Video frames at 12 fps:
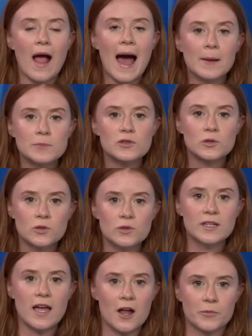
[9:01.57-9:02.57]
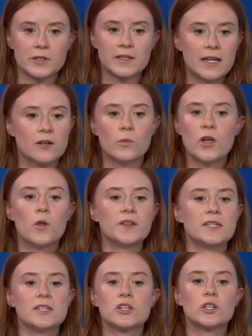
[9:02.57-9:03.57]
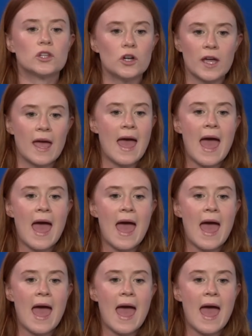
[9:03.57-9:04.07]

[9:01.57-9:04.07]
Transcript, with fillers: absolutely unrelated. We only need to look